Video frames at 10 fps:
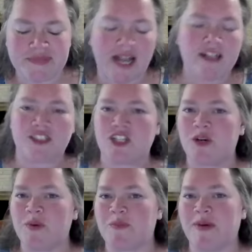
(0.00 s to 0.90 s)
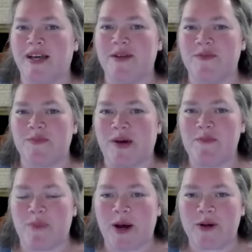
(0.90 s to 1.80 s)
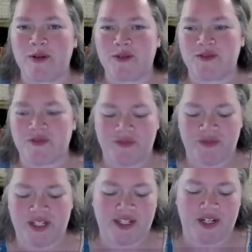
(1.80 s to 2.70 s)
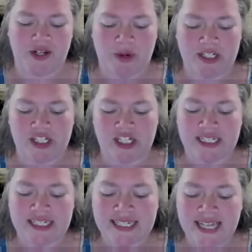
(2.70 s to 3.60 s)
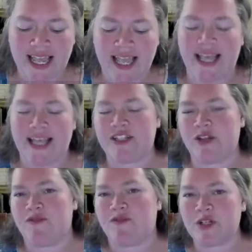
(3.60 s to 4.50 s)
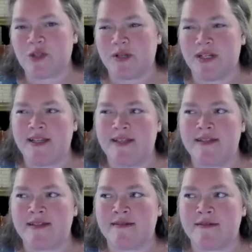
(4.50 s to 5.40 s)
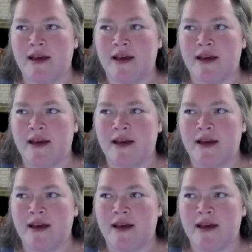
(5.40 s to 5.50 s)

I'll start with my bottle feeding questions. So the first one is,